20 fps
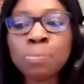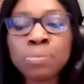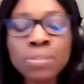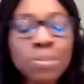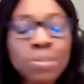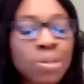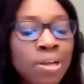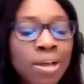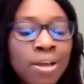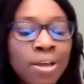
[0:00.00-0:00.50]

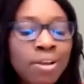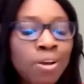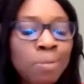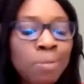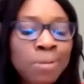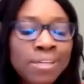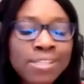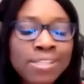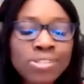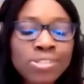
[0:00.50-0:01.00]
copy.
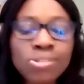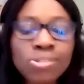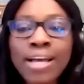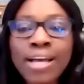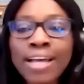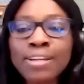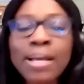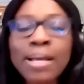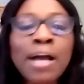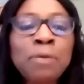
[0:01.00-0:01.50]

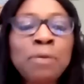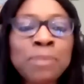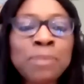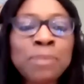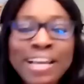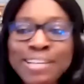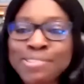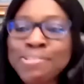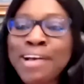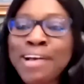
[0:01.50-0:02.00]

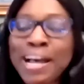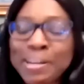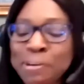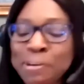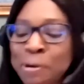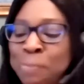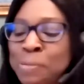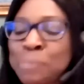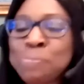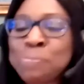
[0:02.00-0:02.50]
Will I do
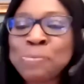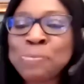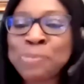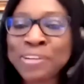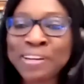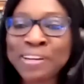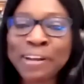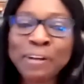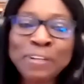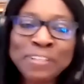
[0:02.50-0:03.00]
hard copy
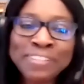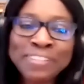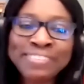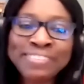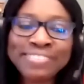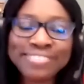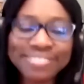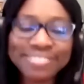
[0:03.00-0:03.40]
book now?